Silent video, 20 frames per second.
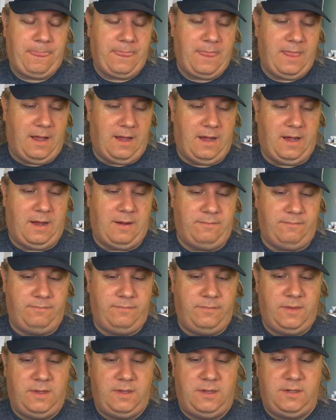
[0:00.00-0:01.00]
Um,
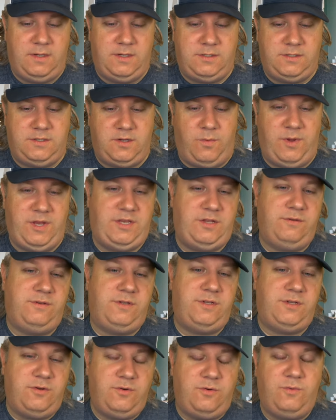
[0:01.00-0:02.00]
so we do
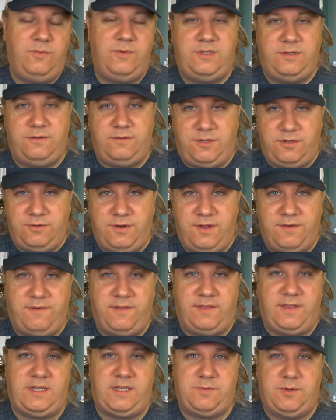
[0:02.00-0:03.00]
do, we do two
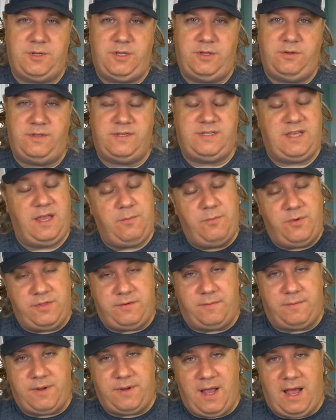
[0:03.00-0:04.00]
different things. We do the same
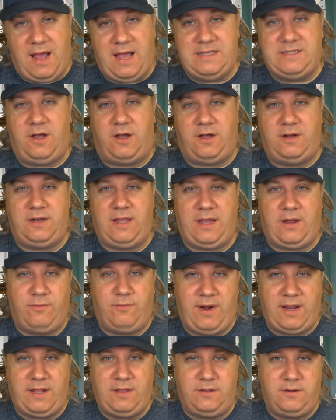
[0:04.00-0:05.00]
Winthrop guides on like a
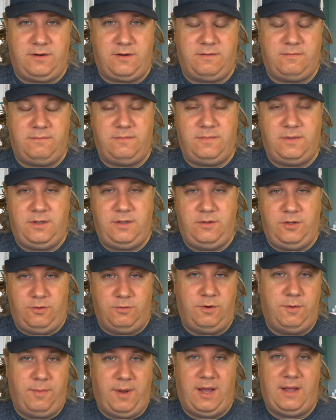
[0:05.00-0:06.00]
regular
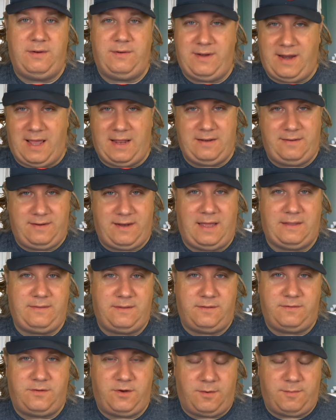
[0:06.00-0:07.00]
Unibut, not, not
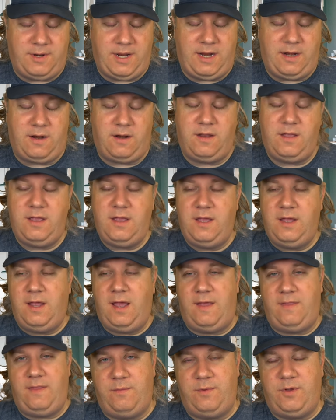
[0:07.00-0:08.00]
the Terminator.
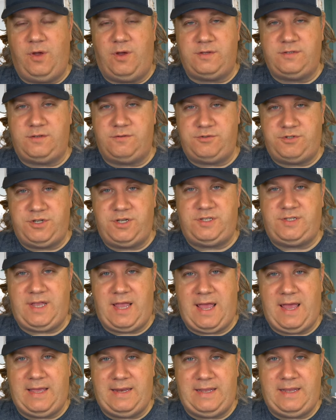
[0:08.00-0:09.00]
And also just
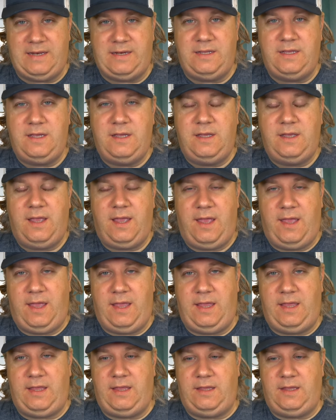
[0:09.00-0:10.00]
added
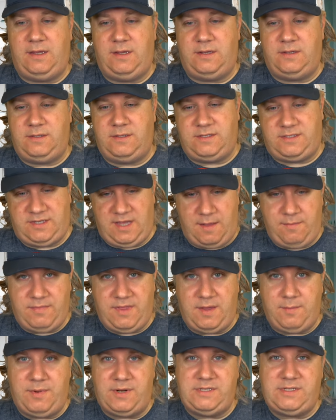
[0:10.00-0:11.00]
a, the same
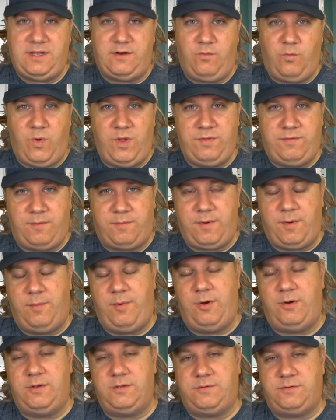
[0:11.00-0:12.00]
thing, but instead of Winthrop
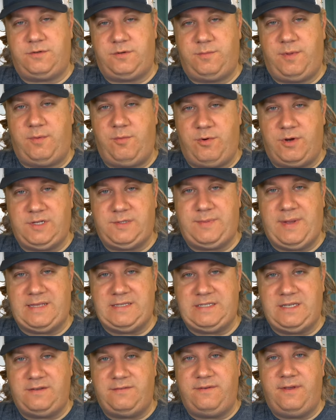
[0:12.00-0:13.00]
components, which are a bit more
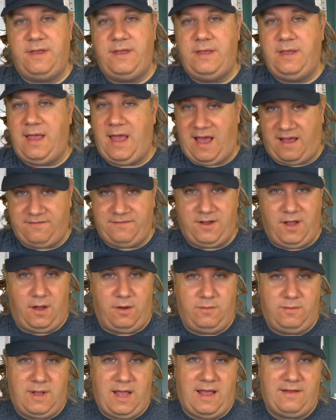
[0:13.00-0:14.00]
expensive,
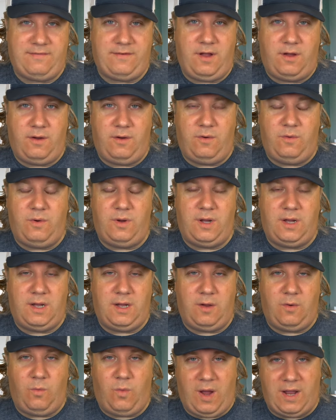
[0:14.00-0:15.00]
AFCO. AFCO
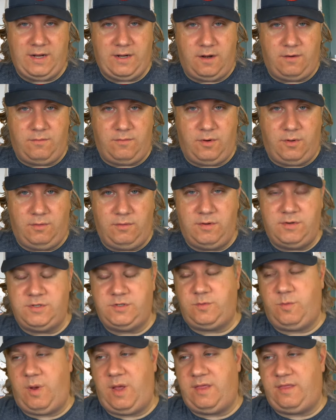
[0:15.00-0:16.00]
uh, wind-on
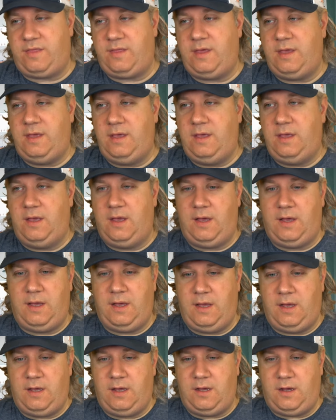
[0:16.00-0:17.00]
rollers with
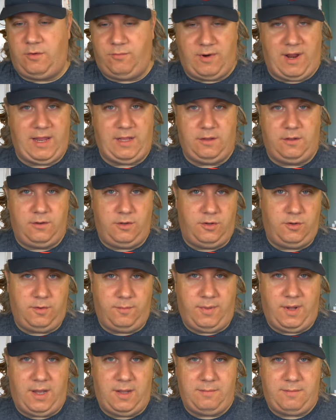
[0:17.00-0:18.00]
Uh, a regular
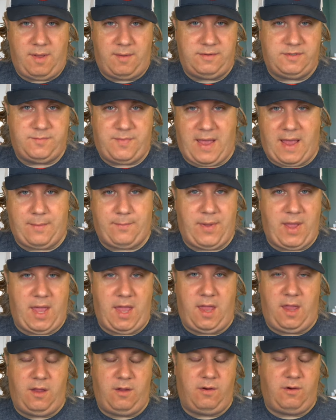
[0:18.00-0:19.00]
Unibut, maybe it's Pac
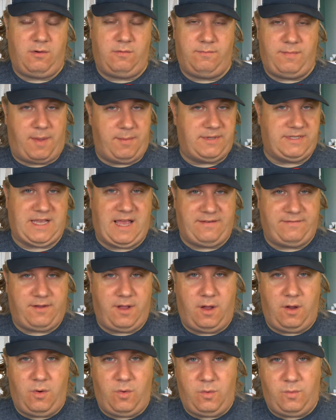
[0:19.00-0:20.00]
Bay or maybe it's
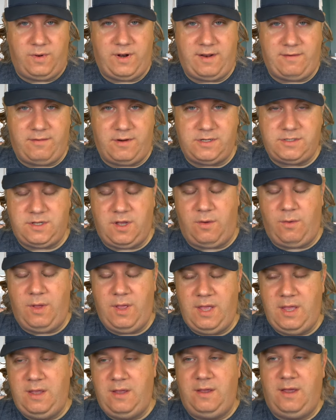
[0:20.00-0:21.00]
AFCO or whatever. So,
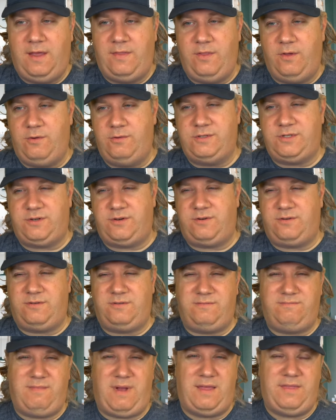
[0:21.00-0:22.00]
and those
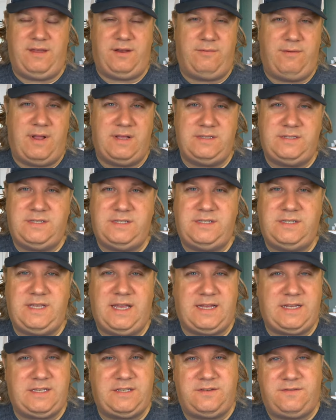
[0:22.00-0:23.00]
are, I think, around
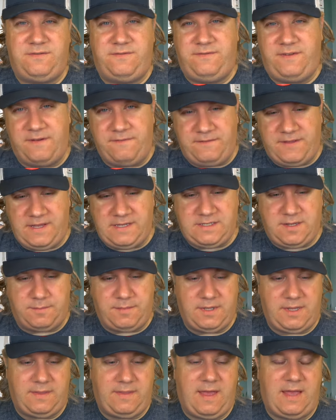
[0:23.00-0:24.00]
six fifty,
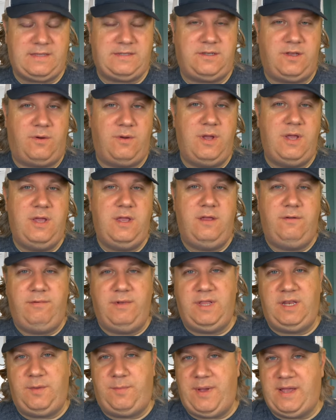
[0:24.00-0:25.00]
something like that. So it
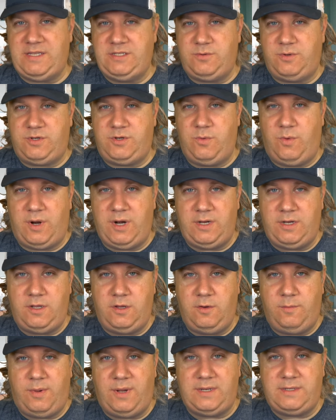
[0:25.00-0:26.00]
really depends what you want to
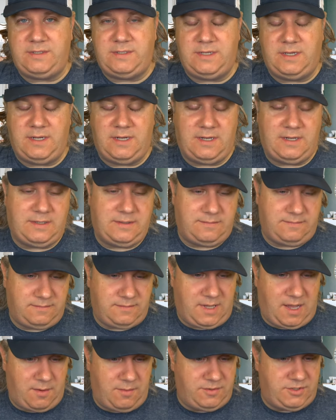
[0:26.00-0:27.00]
do, but uh,
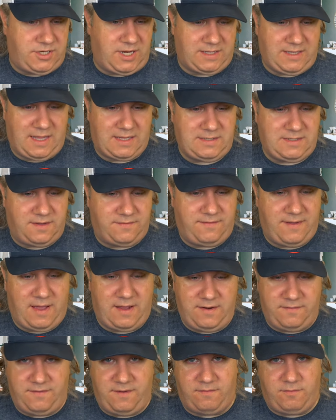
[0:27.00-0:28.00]
I would check that stuff out.
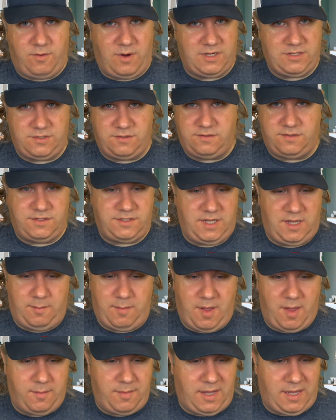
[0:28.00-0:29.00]
And if you have questions, just
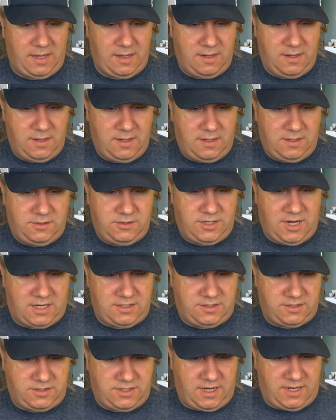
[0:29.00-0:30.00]
email me,
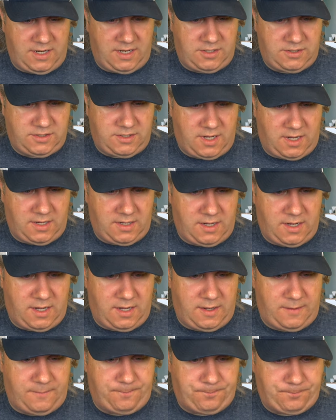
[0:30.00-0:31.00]
josh at j n h dot
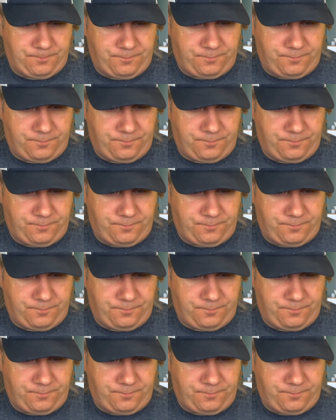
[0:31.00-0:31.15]
com.